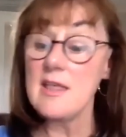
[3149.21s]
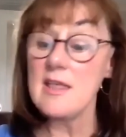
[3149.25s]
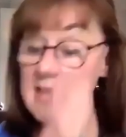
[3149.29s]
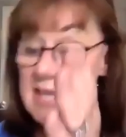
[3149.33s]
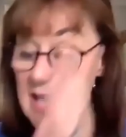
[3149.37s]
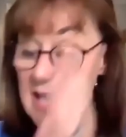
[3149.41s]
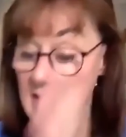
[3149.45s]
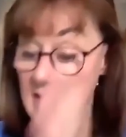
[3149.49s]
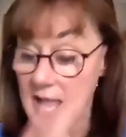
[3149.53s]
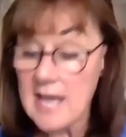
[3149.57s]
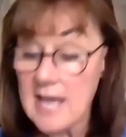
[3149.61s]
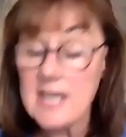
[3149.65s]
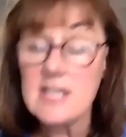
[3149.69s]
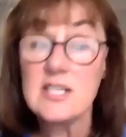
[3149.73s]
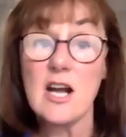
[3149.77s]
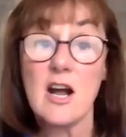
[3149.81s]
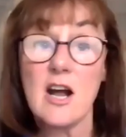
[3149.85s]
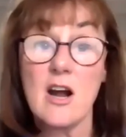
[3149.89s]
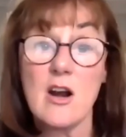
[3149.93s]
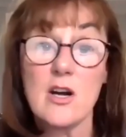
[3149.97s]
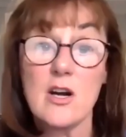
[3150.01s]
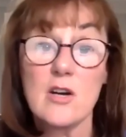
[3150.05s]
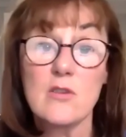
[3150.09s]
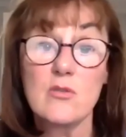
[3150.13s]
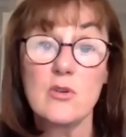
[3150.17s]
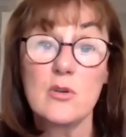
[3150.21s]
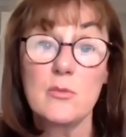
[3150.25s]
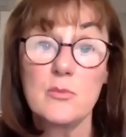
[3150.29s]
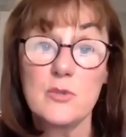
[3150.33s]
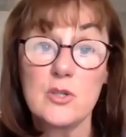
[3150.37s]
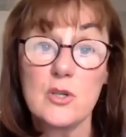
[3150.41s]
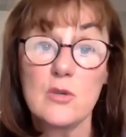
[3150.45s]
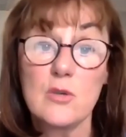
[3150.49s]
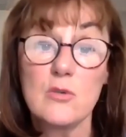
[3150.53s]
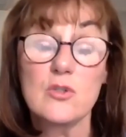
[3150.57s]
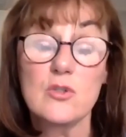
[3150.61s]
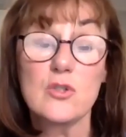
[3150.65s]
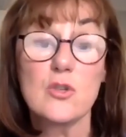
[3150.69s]
The 8-hour group
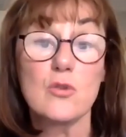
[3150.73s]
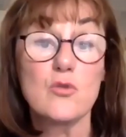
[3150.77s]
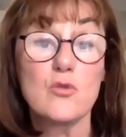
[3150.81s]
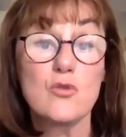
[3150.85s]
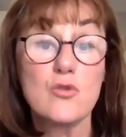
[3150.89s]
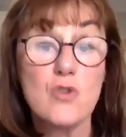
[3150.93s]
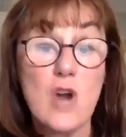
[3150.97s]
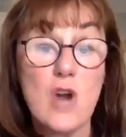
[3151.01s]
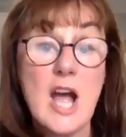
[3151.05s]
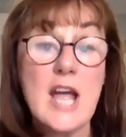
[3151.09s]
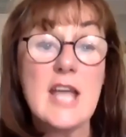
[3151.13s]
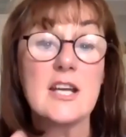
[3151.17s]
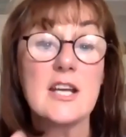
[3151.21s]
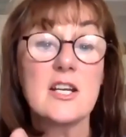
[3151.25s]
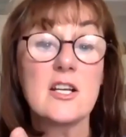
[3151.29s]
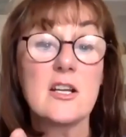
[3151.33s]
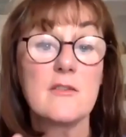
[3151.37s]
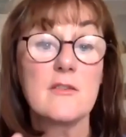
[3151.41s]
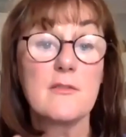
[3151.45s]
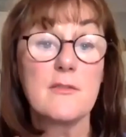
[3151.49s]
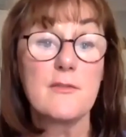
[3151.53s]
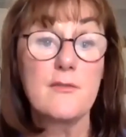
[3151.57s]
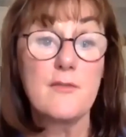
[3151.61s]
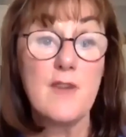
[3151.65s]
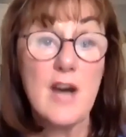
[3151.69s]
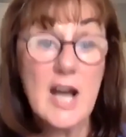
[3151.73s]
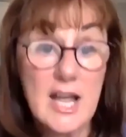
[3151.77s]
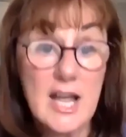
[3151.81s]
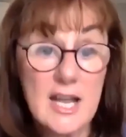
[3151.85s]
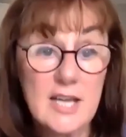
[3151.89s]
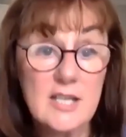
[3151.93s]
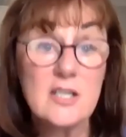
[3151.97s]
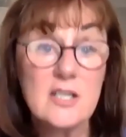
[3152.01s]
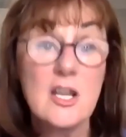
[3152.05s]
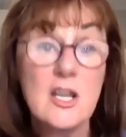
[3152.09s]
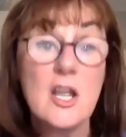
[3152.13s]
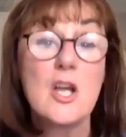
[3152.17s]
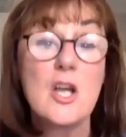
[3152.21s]
don't. So try and
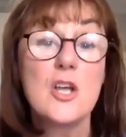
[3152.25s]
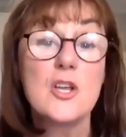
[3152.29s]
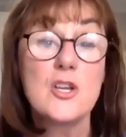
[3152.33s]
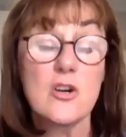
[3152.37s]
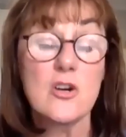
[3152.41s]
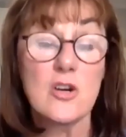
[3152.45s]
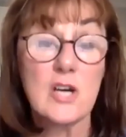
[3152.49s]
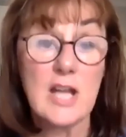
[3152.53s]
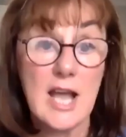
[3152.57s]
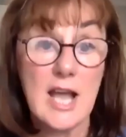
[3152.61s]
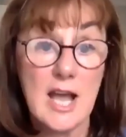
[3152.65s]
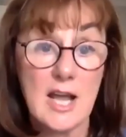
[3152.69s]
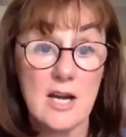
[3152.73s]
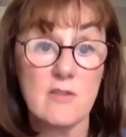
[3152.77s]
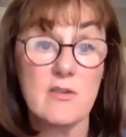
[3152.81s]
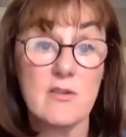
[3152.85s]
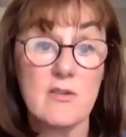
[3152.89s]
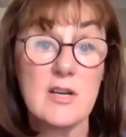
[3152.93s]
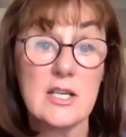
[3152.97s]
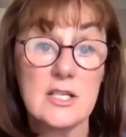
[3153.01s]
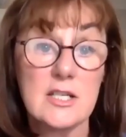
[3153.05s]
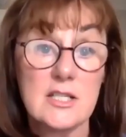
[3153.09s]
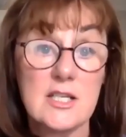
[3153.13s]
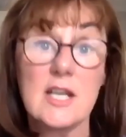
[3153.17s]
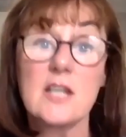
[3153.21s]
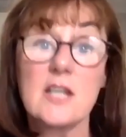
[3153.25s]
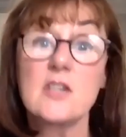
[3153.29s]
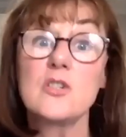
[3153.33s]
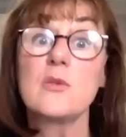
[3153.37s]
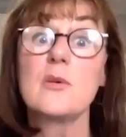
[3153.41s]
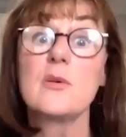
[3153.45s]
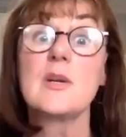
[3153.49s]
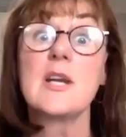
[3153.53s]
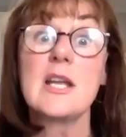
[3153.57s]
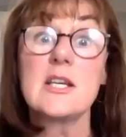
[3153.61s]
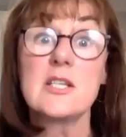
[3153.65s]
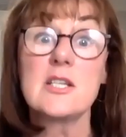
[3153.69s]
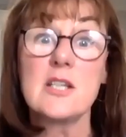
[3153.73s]
confine your calorie intake
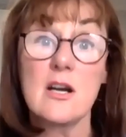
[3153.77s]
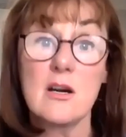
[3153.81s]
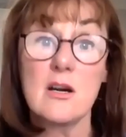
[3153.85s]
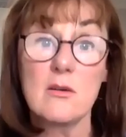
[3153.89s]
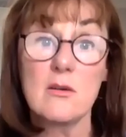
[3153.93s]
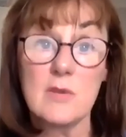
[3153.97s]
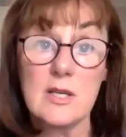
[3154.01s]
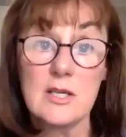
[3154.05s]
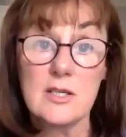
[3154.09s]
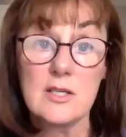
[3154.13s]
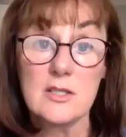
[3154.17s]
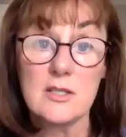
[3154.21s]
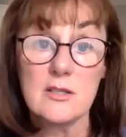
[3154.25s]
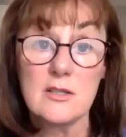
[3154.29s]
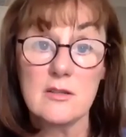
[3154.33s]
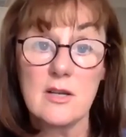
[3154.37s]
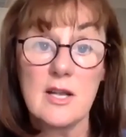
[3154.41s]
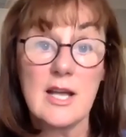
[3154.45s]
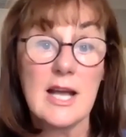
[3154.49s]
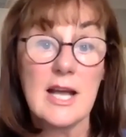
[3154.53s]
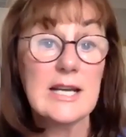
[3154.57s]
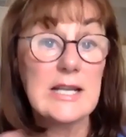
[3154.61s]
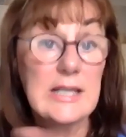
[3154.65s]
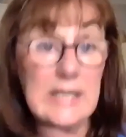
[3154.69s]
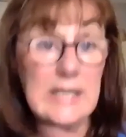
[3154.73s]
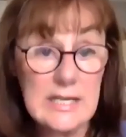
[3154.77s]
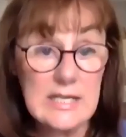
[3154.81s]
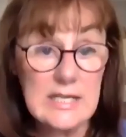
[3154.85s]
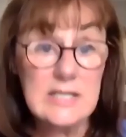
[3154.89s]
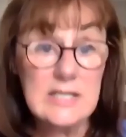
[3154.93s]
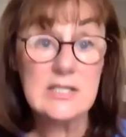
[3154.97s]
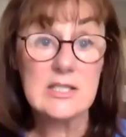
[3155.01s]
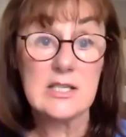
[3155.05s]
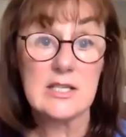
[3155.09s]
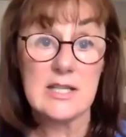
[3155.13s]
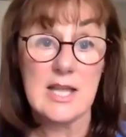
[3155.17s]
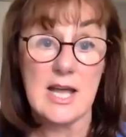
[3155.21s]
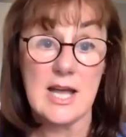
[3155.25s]
to an 8-hour window, at
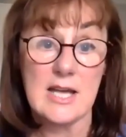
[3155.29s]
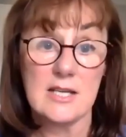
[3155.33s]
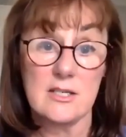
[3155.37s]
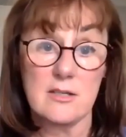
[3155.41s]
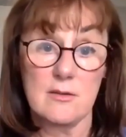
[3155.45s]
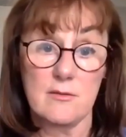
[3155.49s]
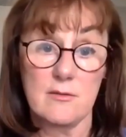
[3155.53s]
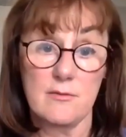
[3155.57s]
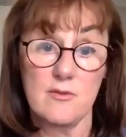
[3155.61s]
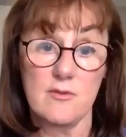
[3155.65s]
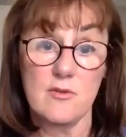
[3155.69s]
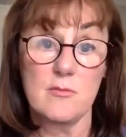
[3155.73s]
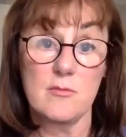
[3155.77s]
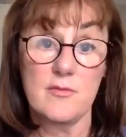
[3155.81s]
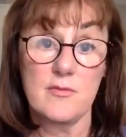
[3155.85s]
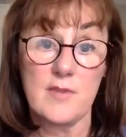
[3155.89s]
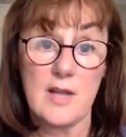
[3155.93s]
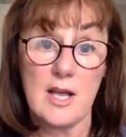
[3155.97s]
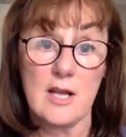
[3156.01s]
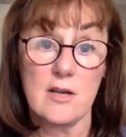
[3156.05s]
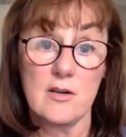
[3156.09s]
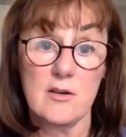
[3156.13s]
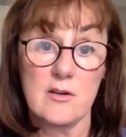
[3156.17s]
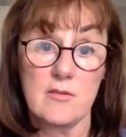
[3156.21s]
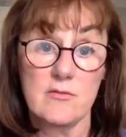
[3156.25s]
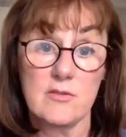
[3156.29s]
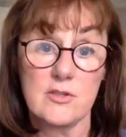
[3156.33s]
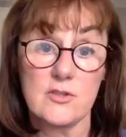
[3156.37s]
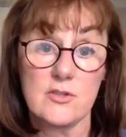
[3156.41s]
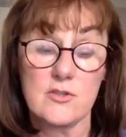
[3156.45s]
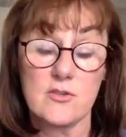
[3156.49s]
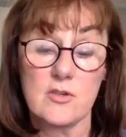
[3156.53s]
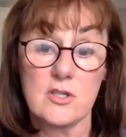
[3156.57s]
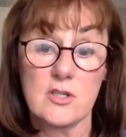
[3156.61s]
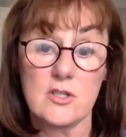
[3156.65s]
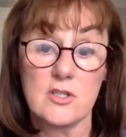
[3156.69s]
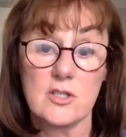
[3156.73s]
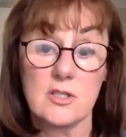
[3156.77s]
least that form of calorie
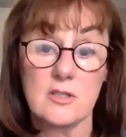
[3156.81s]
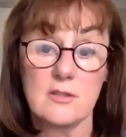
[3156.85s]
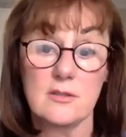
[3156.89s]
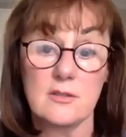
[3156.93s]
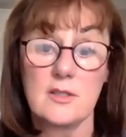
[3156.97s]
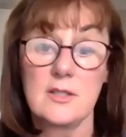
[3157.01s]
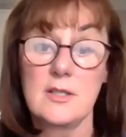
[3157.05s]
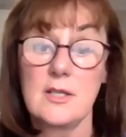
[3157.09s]
restriction.